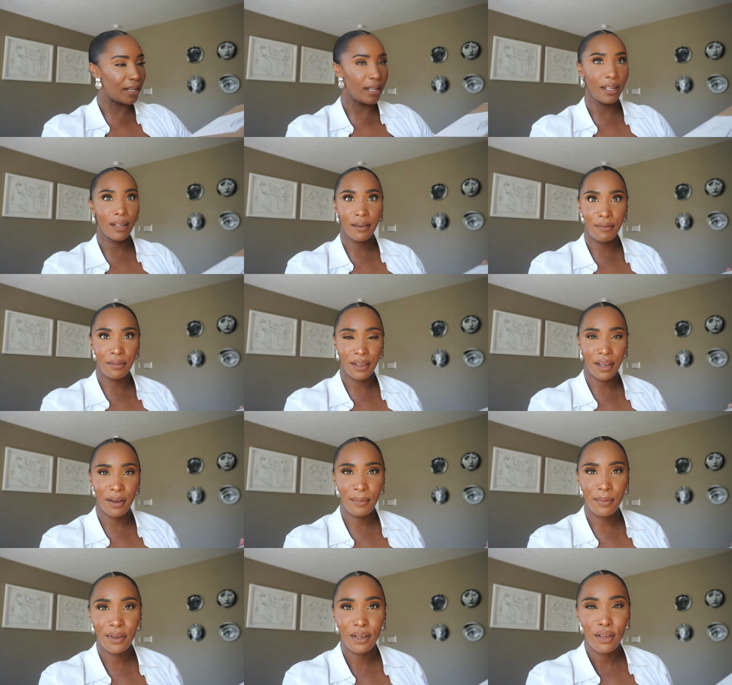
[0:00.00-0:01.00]
any of them.
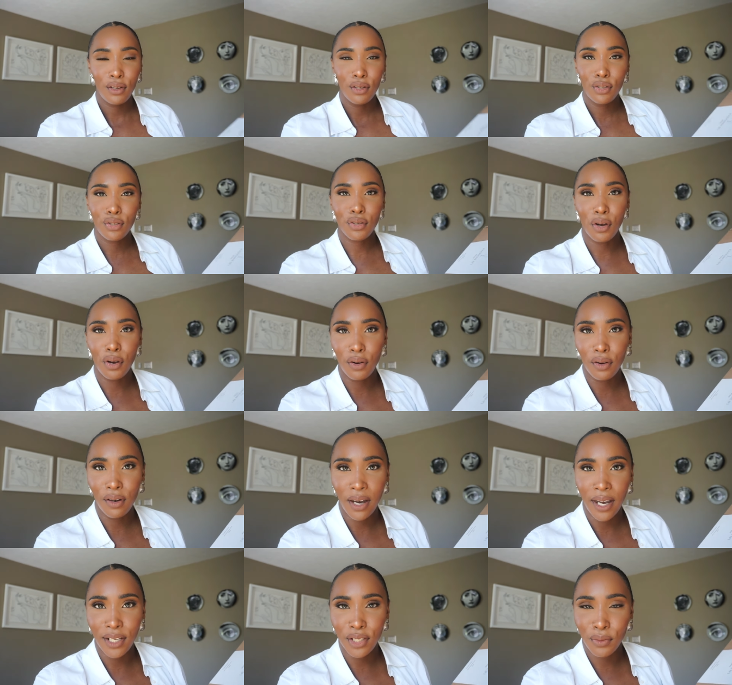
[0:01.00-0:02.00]

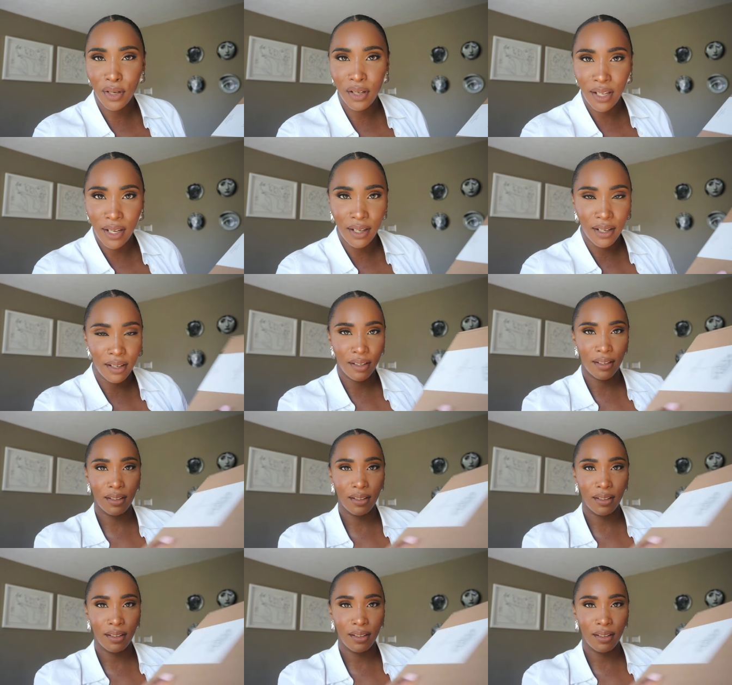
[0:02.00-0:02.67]
So I just wanna like,